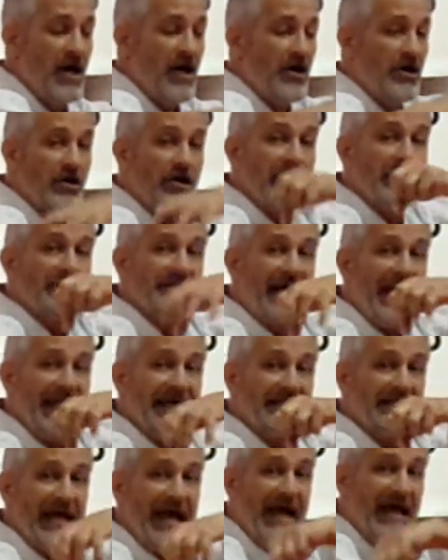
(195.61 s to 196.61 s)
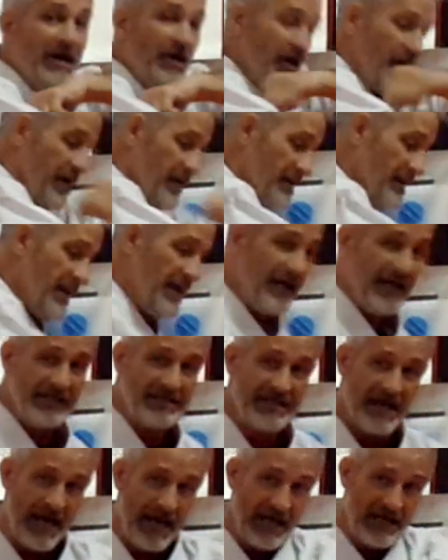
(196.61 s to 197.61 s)
You're going to take his hand, you're going to
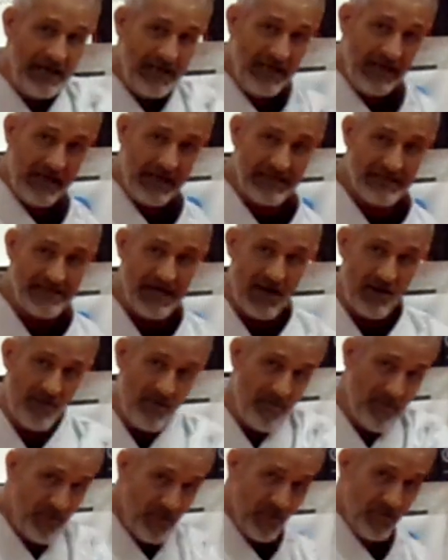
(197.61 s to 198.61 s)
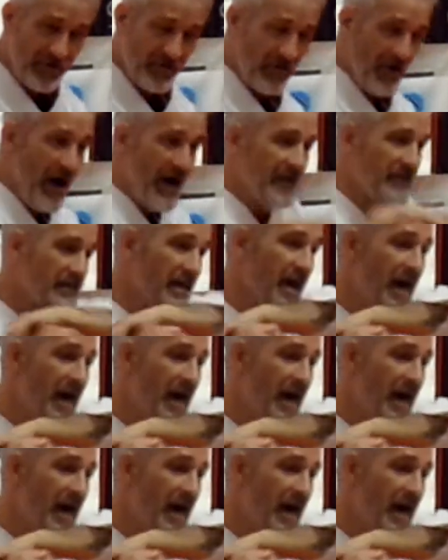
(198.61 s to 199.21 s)
hiki-te. Remember, pull it across.